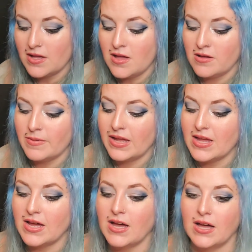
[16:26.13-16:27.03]
Oh my
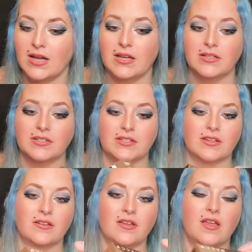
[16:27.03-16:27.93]
gosh.
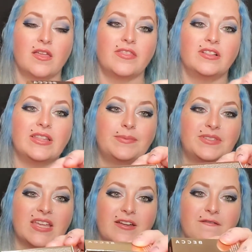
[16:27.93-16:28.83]
The
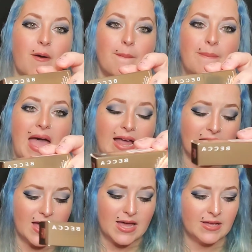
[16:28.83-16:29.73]
lipstick from
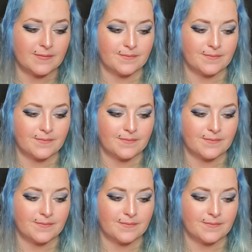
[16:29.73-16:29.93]
Becca.